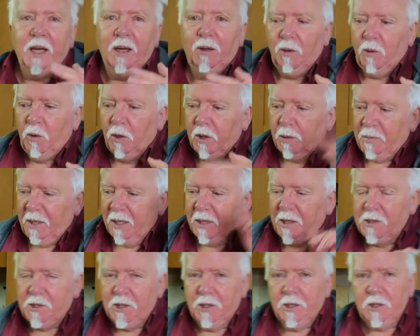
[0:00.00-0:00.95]
out all the
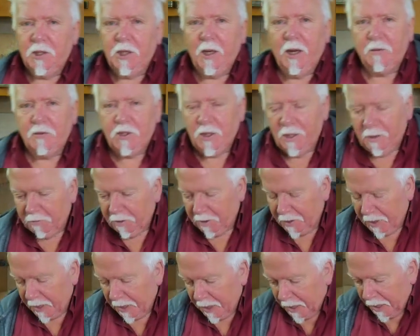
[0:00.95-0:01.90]
packaging, shelves and
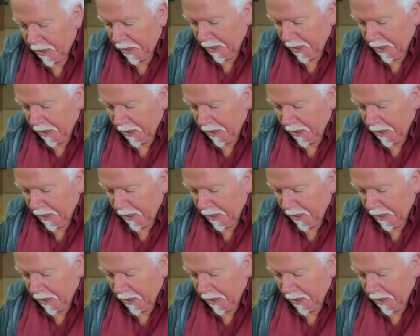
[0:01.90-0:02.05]
everything,